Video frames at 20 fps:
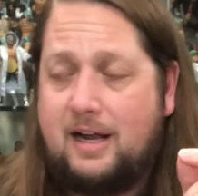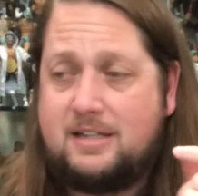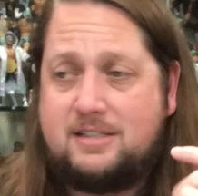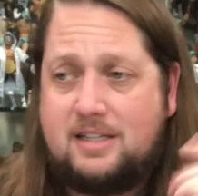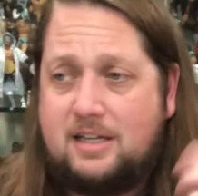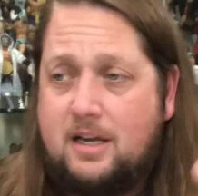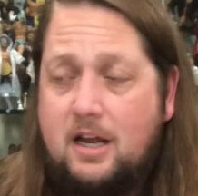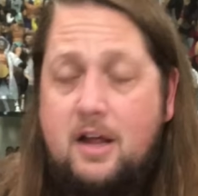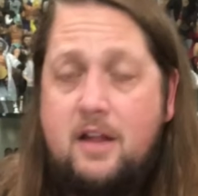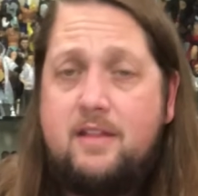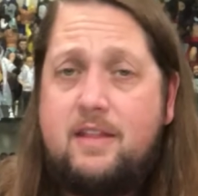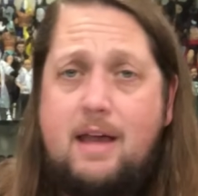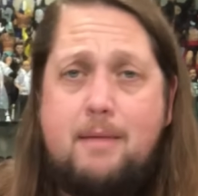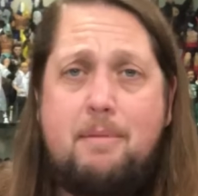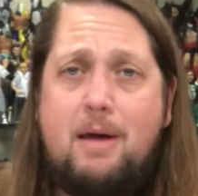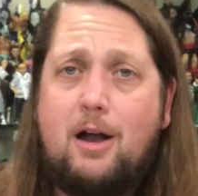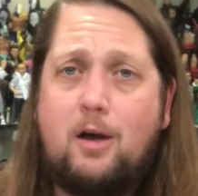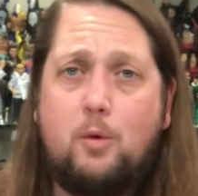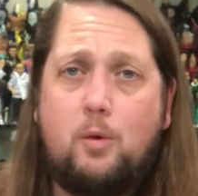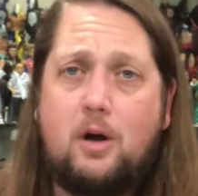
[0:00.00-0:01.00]
I said, they
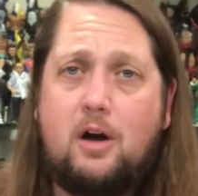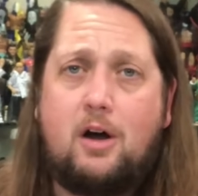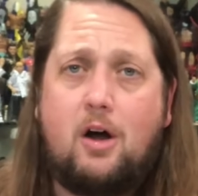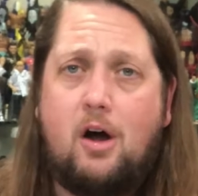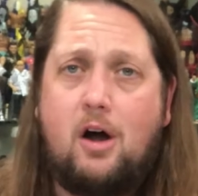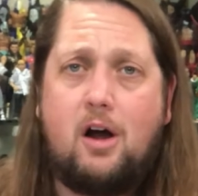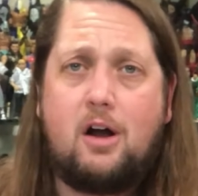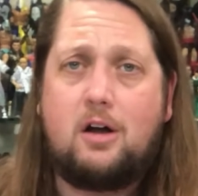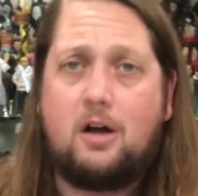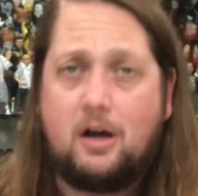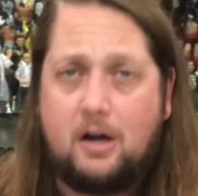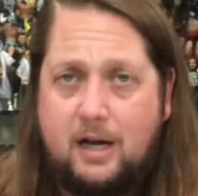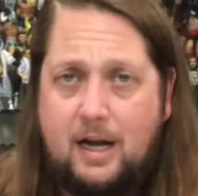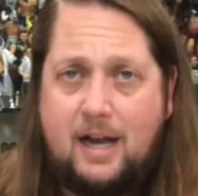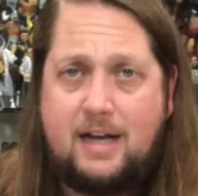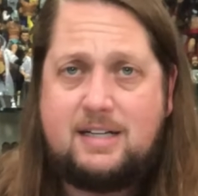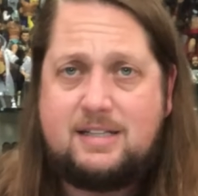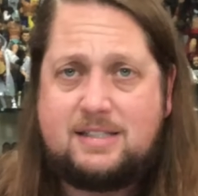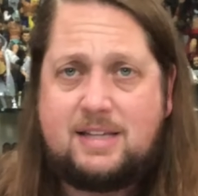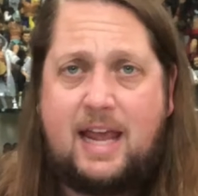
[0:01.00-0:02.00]
better work harder. Can
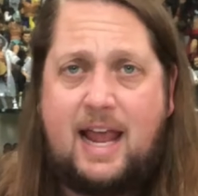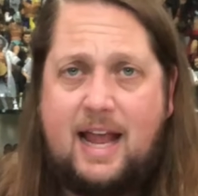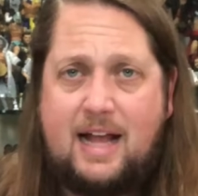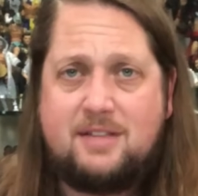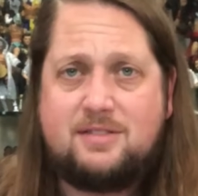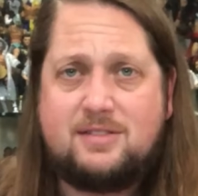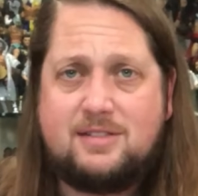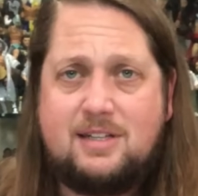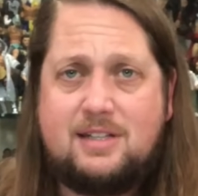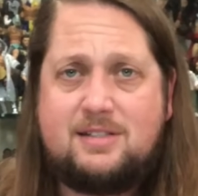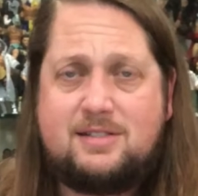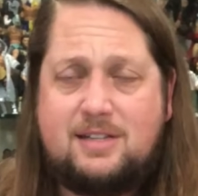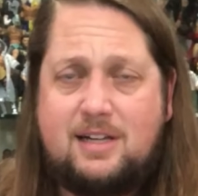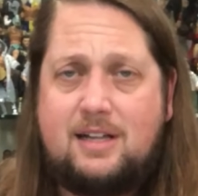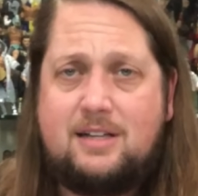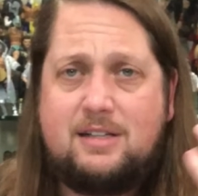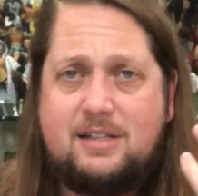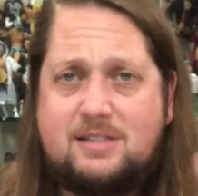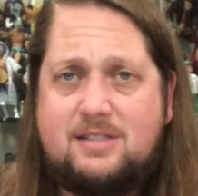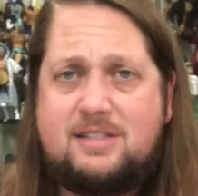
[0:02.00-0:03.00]
I just cancel this
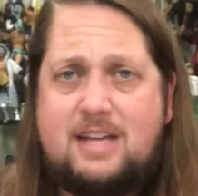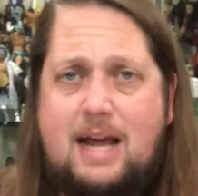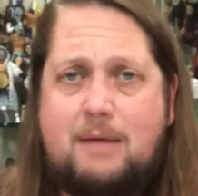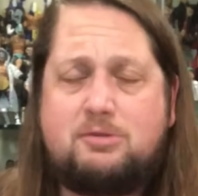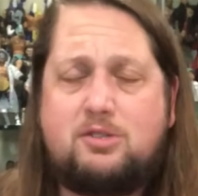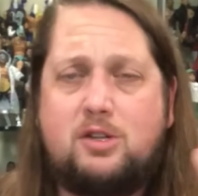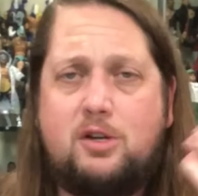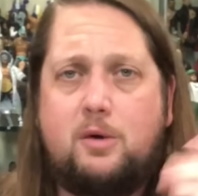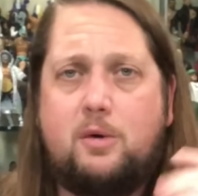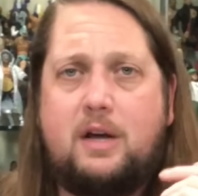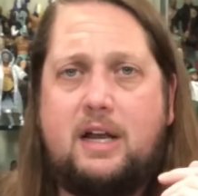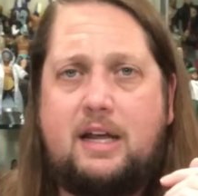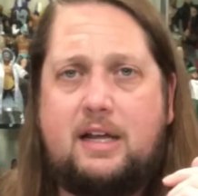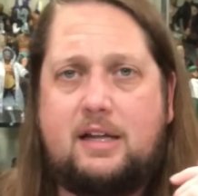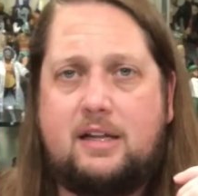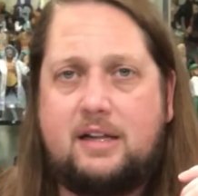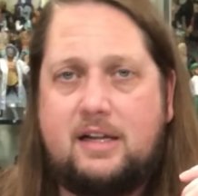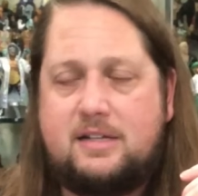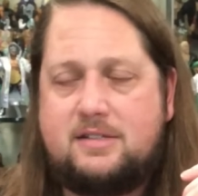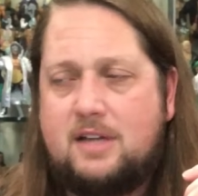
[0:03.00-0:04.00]
thing? This is absolutely
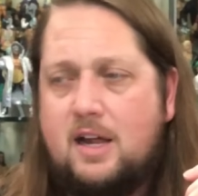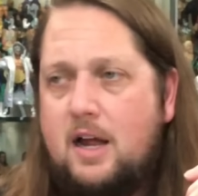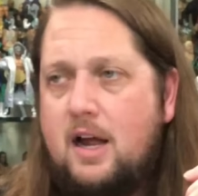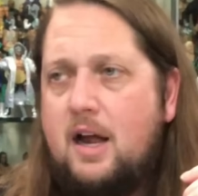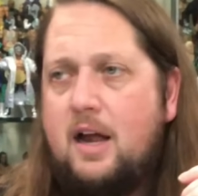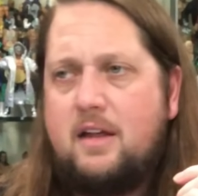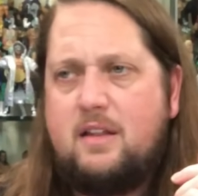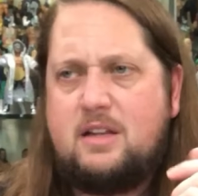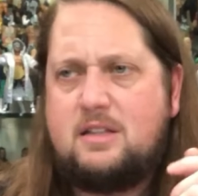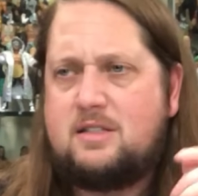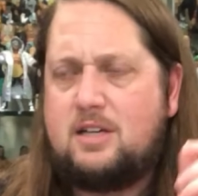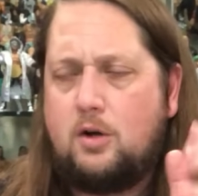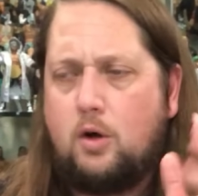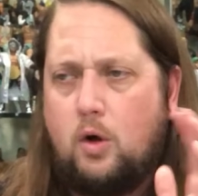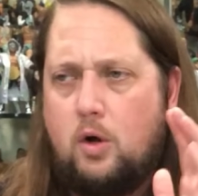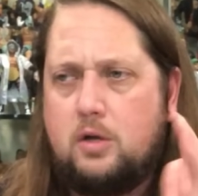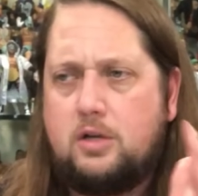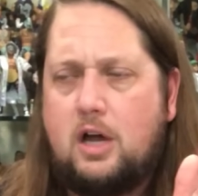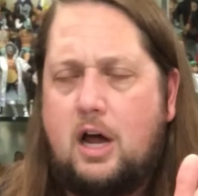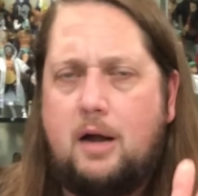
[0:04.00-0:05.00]
ridiculous. And they said,
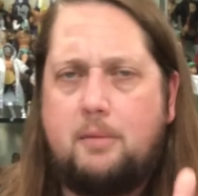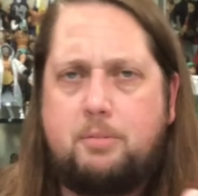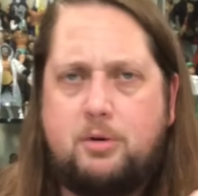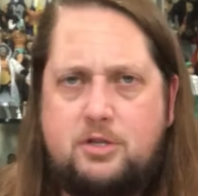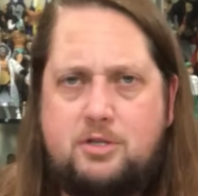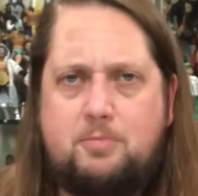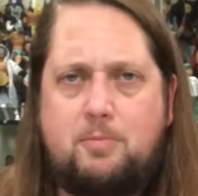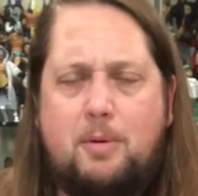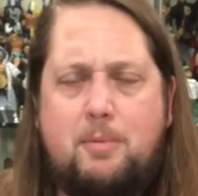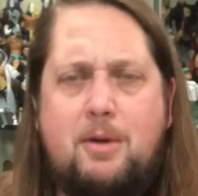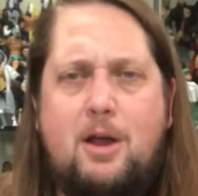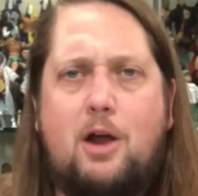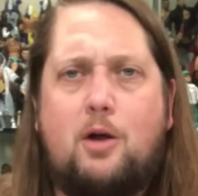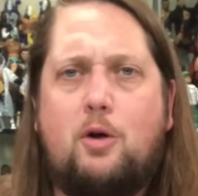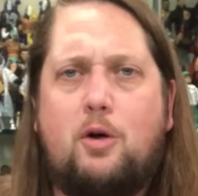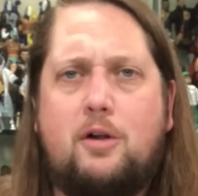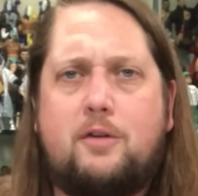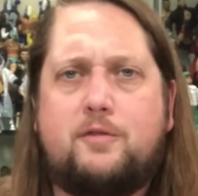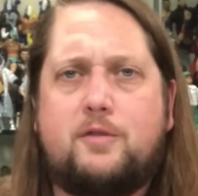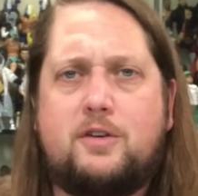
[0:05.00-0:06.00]
hold on. Put, put me on
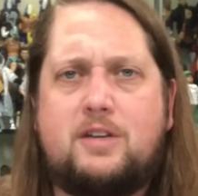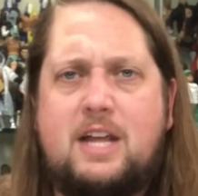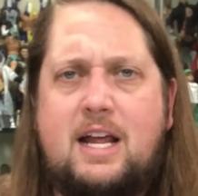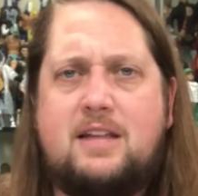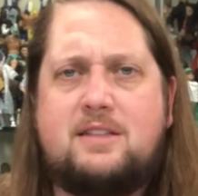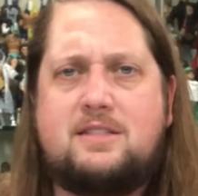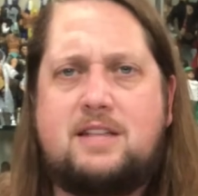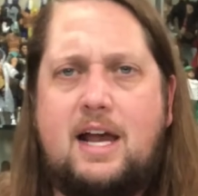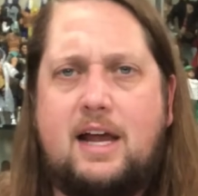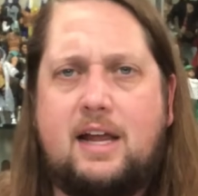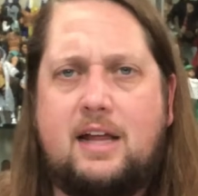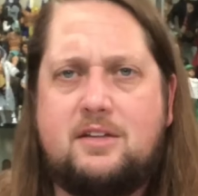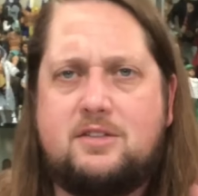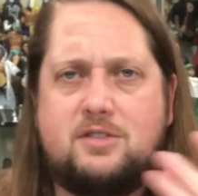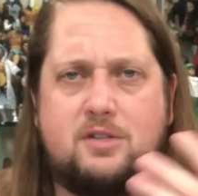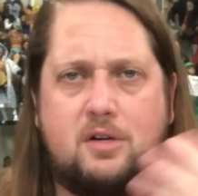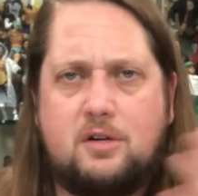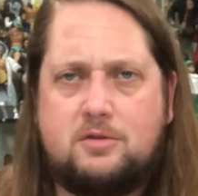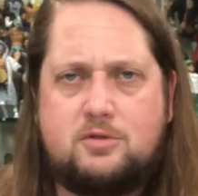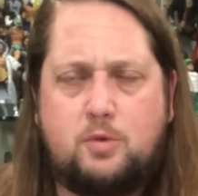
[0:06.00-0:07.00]
hold for ten
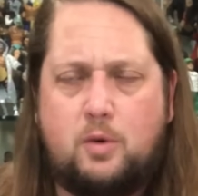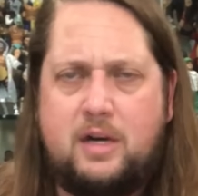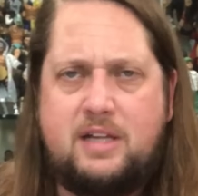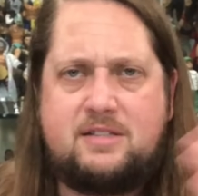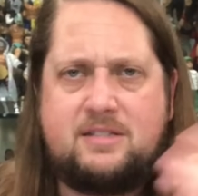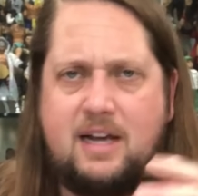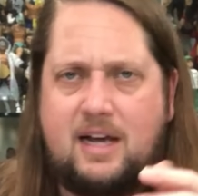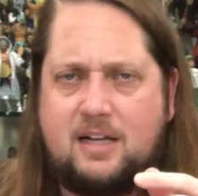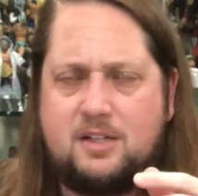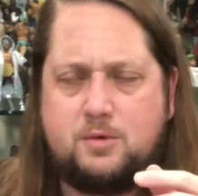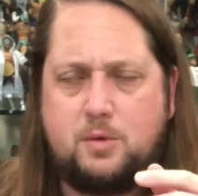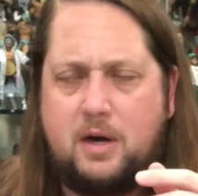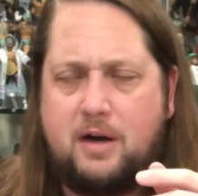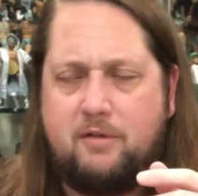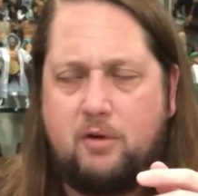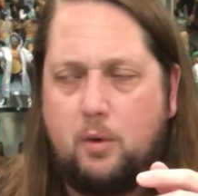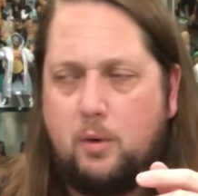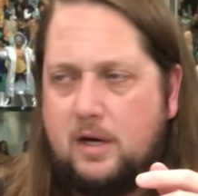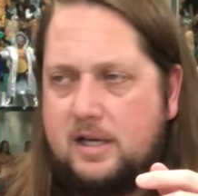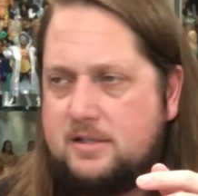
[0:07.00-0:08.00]
seconds or twenty seconds,
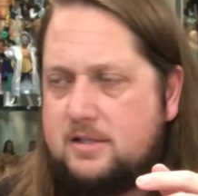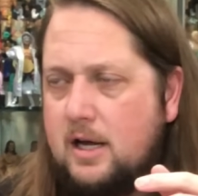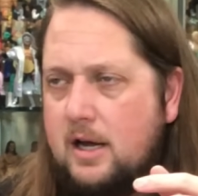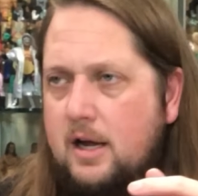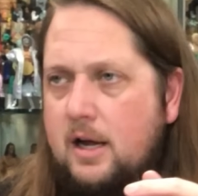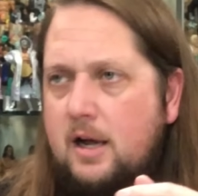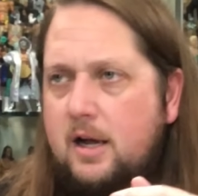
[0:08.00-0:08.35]
whatever it was.